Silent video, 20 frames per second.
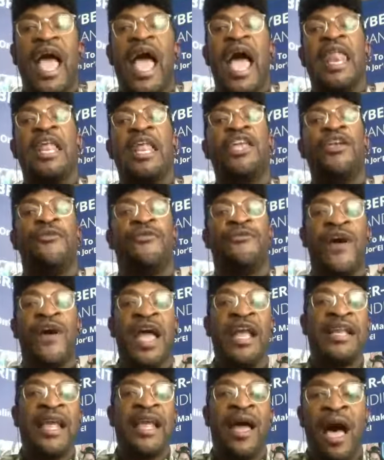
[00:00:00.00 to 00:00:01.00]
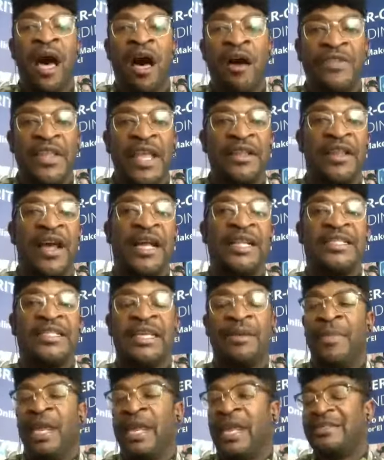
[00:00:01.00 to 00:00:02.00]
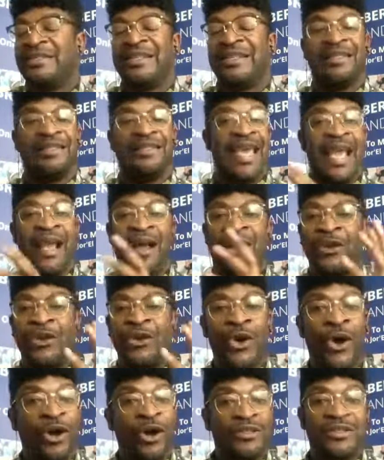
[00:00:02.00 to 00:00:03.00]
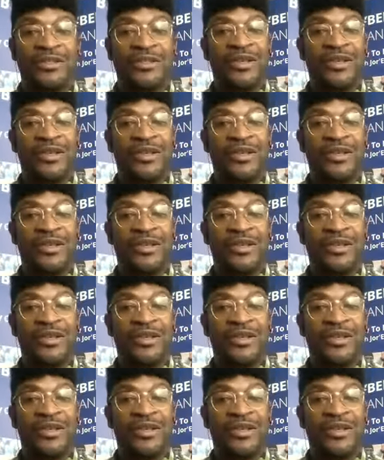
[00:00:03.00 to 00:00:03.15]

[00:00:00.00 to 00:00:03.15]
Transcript: and then you find out after 90 minutes that they are not